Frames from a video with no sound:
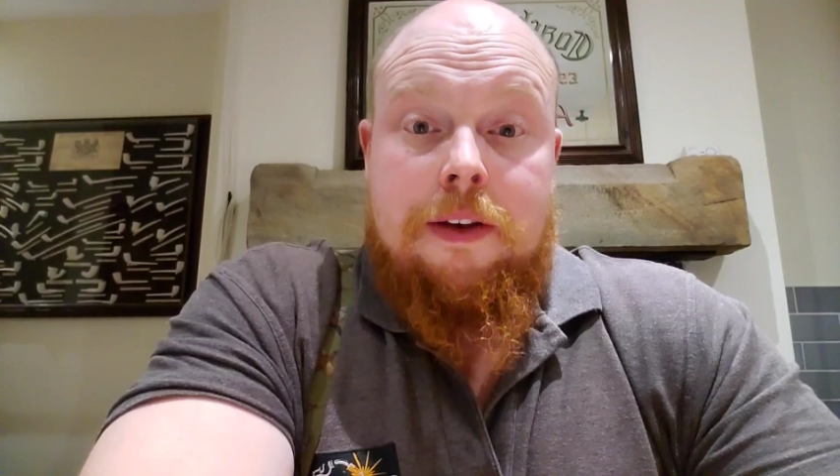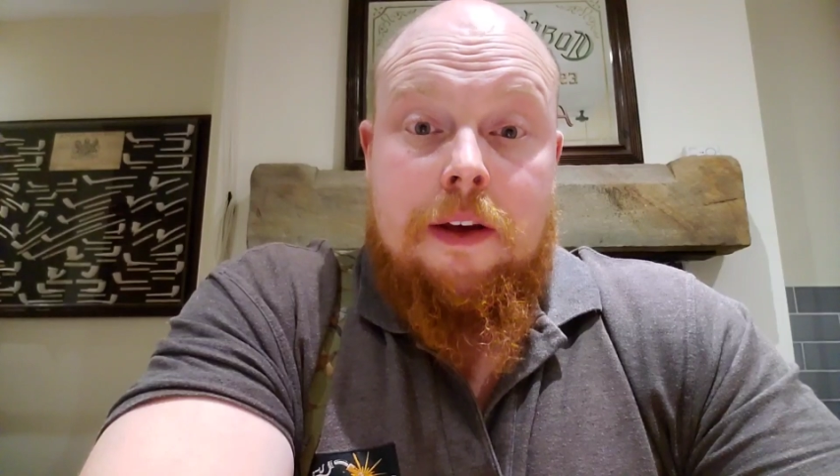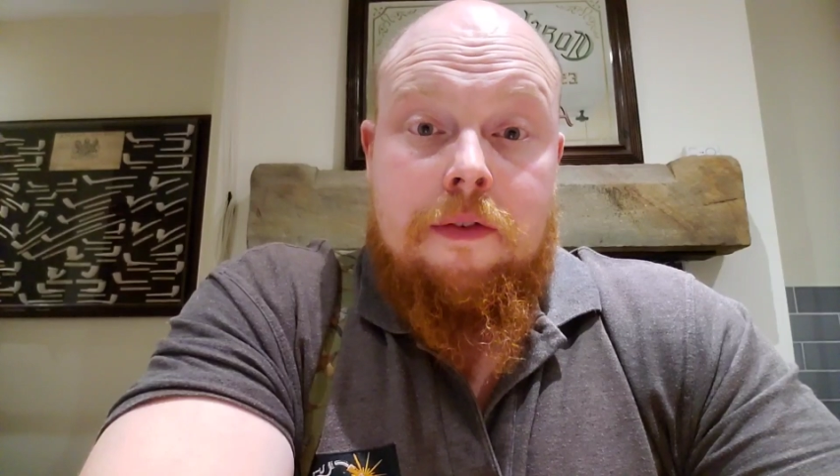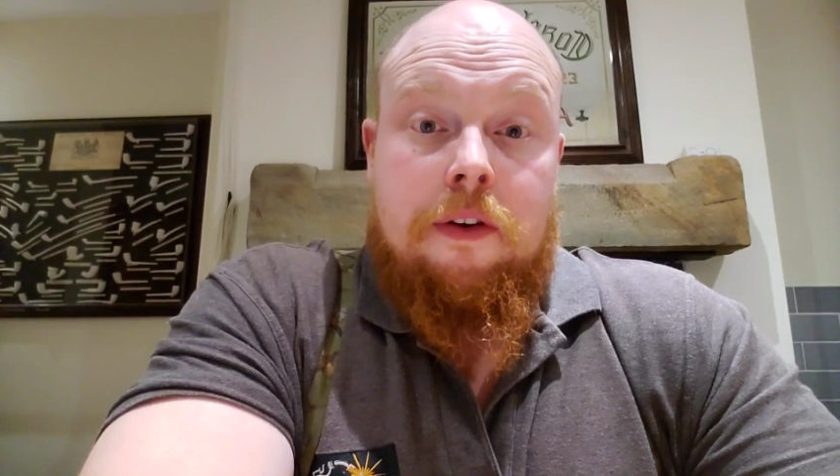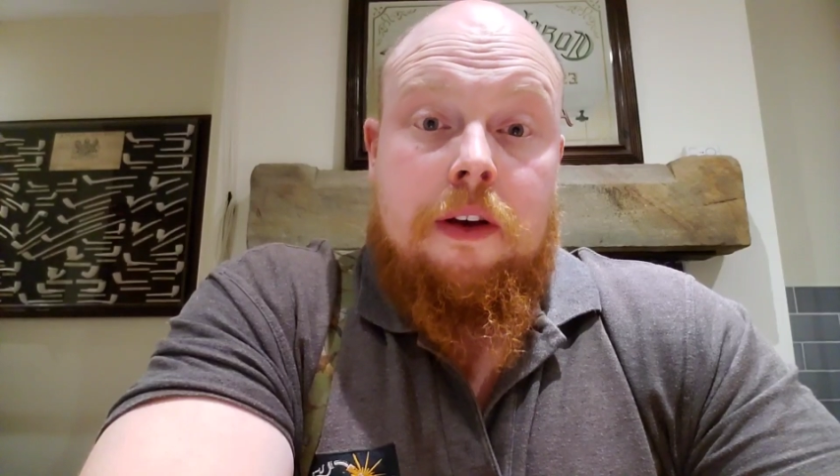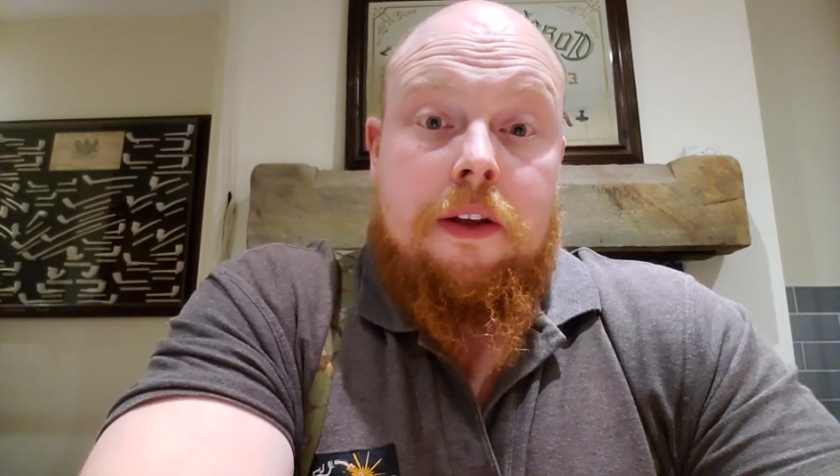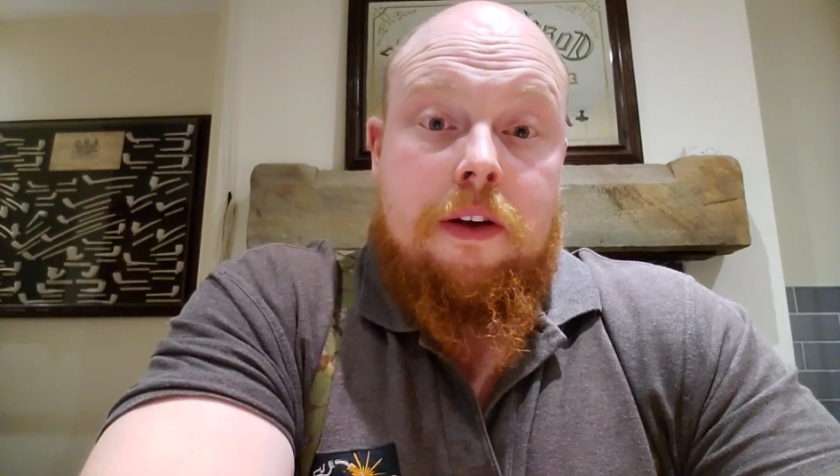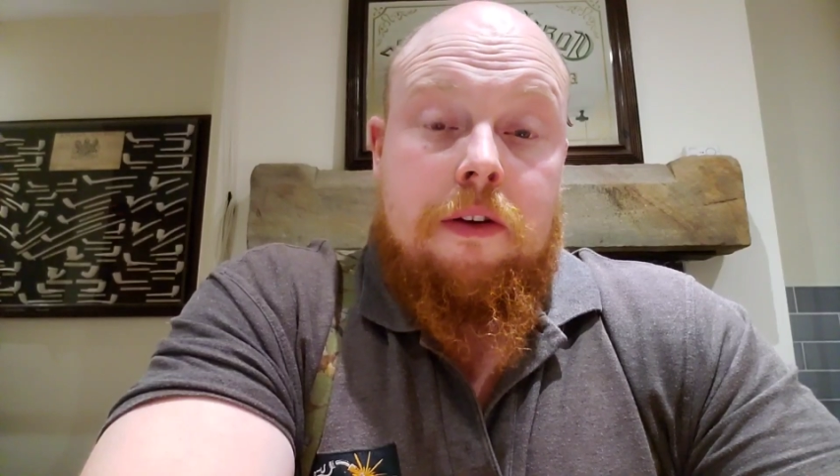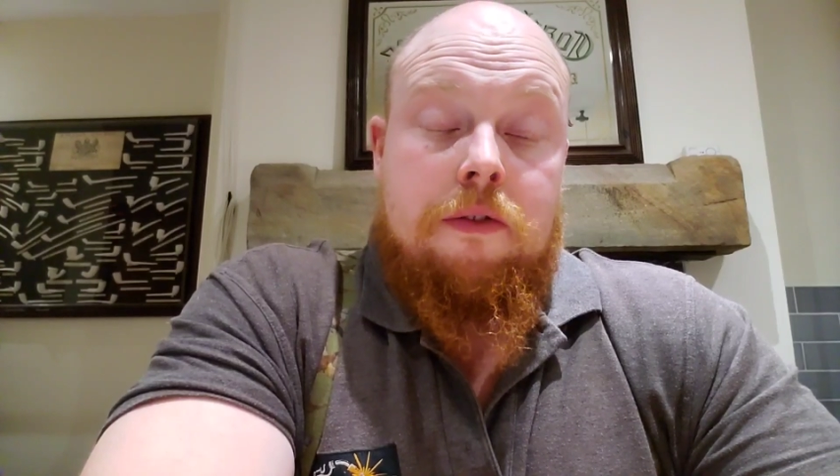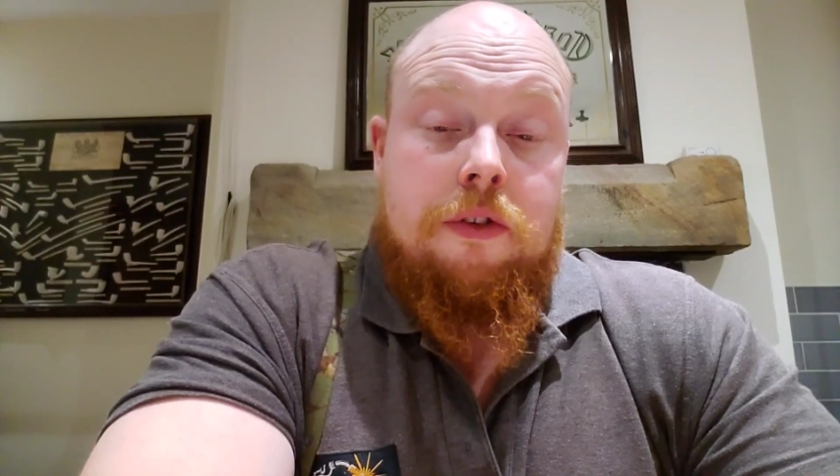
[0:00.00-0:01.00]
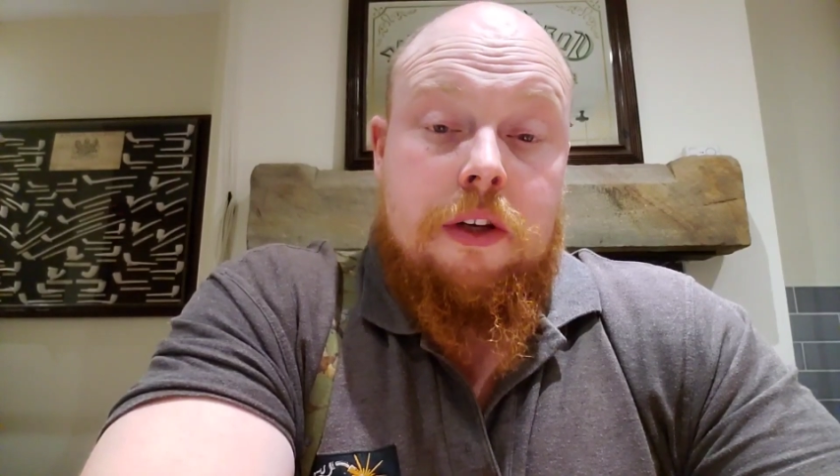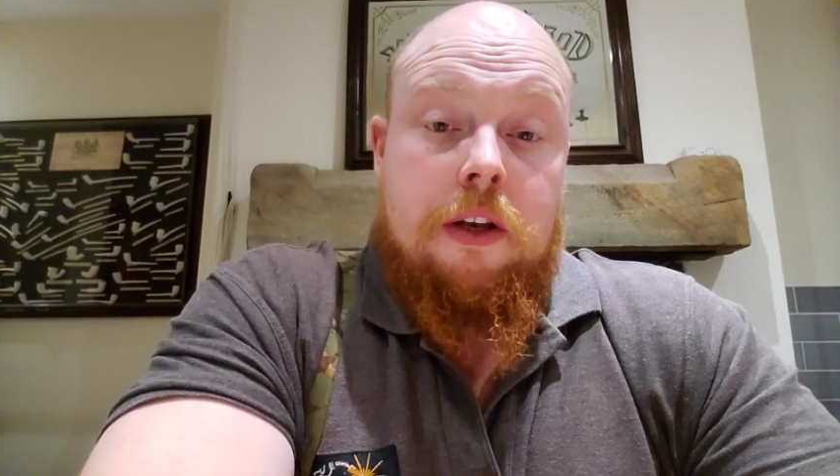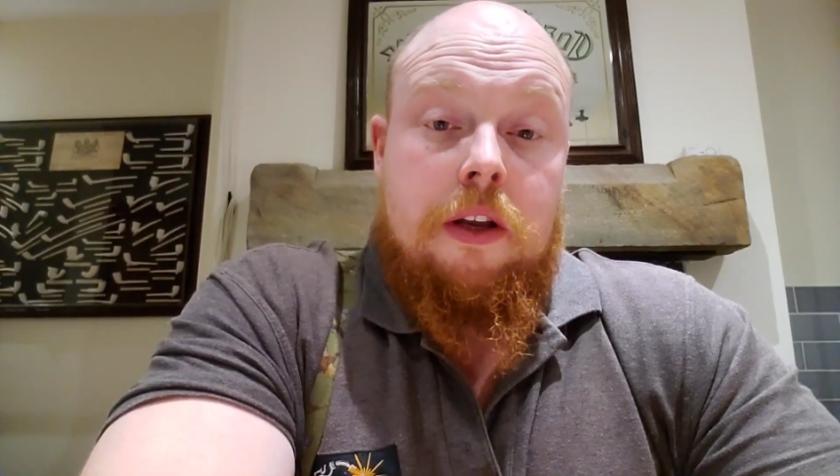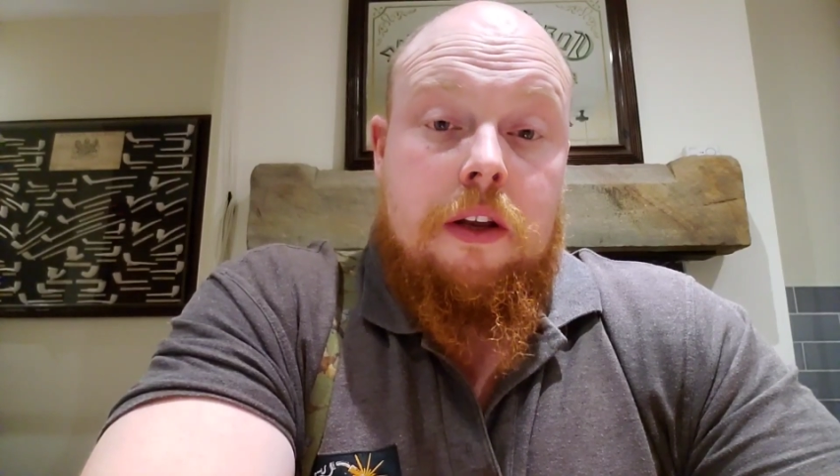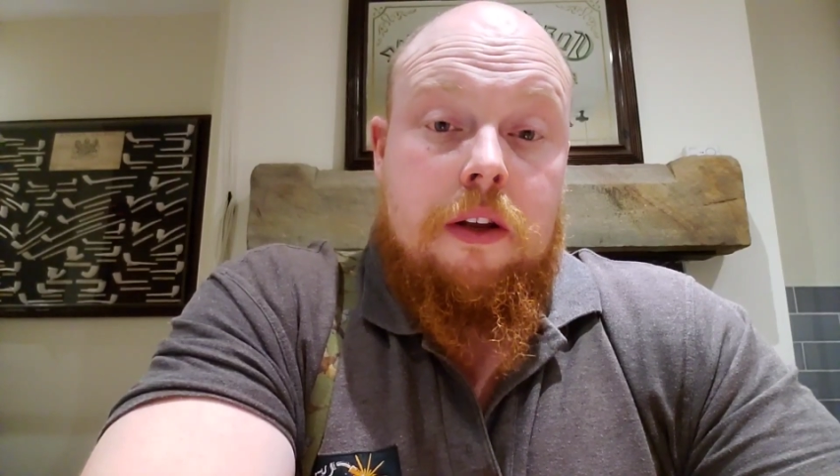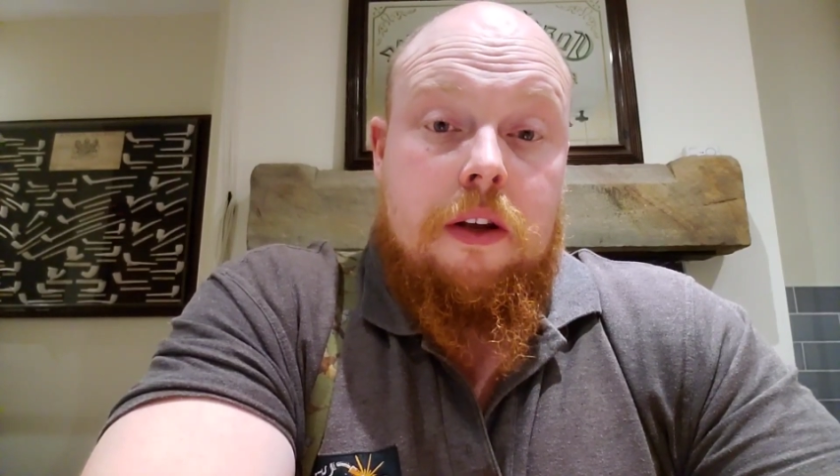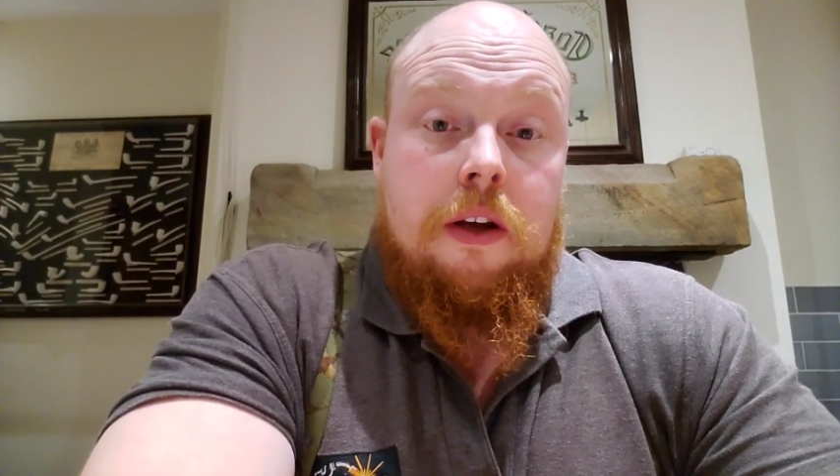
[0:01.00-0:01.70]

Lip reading: I definitely consider